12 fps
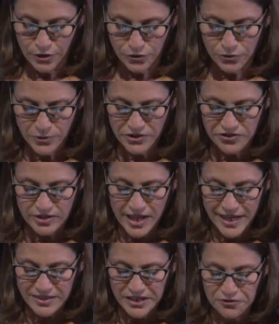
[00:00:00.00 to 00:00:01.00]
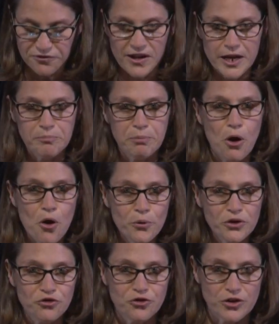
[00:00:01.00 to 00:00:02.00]
you are as likely to find
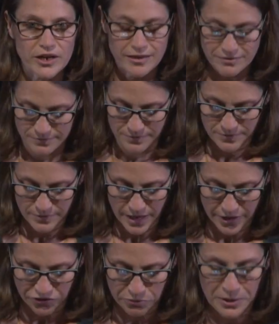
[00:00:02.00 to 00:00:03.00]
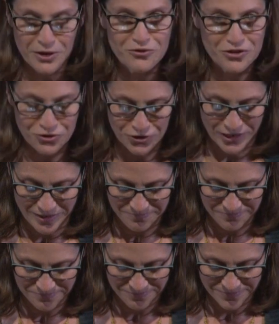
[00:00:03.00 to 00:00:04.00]
poetry as punditry,
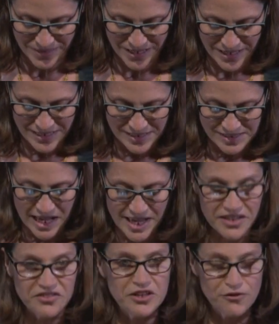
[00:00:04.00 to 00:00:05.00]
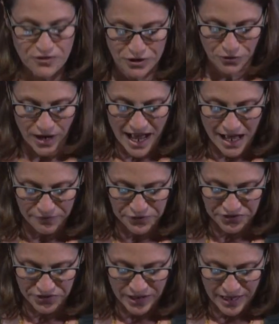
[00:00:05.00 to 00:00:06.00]
scientific
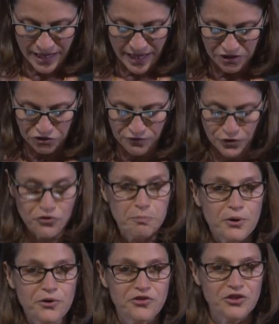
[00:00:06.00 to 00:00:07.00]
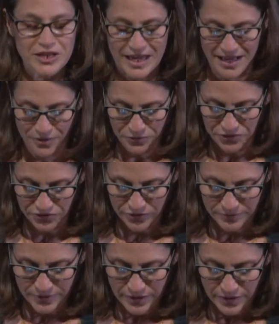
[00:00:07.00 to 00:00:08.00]
graphs as first-person
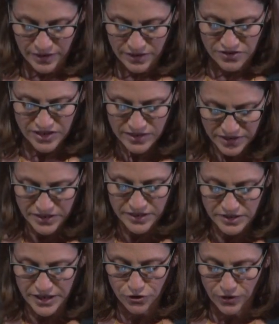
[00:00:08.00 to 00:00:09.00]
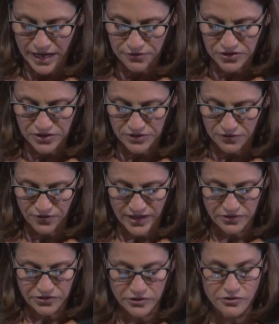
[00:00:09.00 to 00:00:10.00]
accounts, delicately crafted
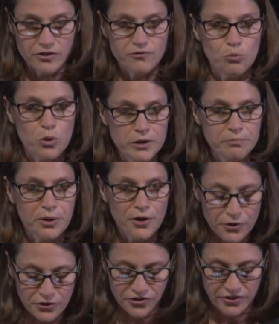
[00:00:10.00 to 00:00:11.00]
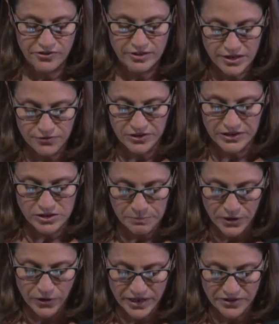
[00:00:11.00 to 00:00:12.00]
defenses of one person's lived
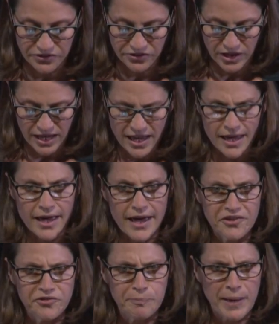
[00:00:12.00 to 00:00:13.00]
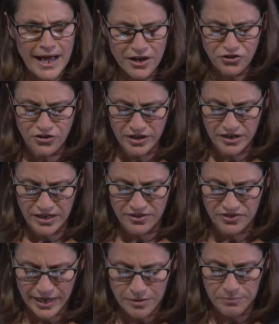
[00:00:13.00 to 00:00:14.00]
experience as passionate
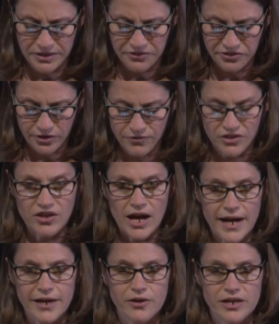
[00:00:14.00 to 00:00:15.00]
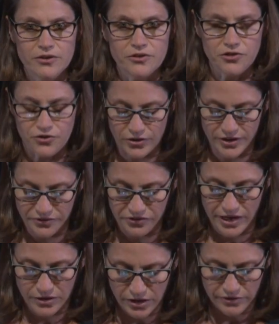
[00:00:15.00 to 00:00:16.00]
indictments of entire industries
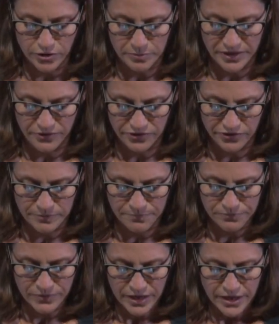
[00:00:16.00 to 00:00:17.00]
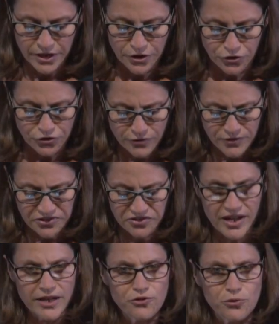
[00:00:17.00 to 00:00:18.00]
and governments. Shiva
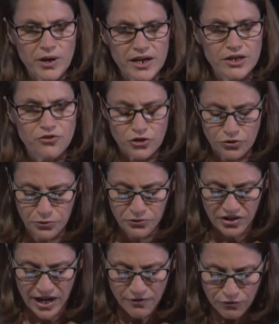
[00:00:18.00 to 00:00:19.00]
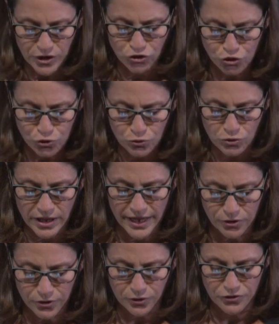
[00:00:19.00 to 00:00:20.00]
stands ready to use every tool
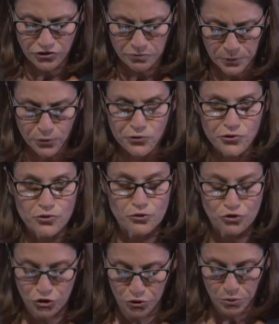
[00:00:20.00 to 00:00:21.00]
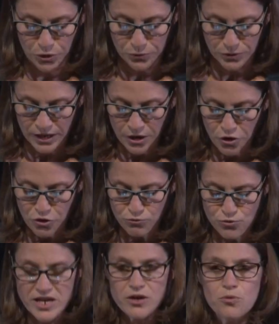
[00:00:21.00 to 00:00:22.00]
at her disposal to, quote,
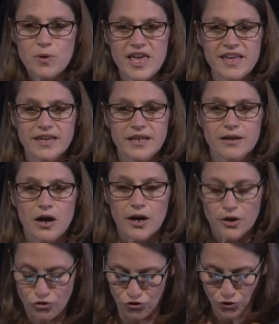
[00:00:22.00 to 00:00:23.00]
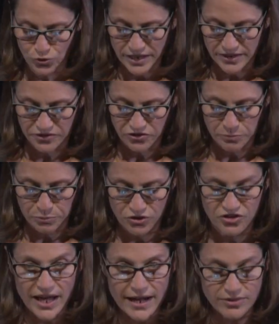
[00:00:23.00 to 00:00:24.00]
reawaken our duties to
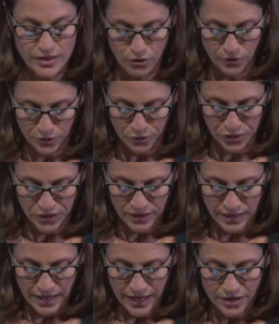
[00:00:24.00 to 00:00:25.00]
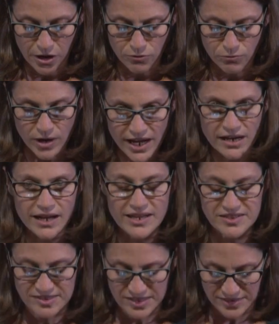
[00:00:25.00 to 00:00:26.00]
protect the earth and our right
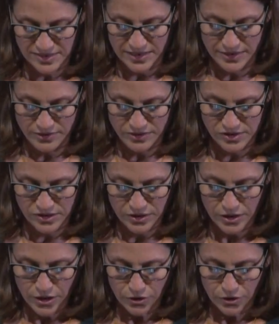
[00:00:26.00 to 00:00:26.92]
as citizens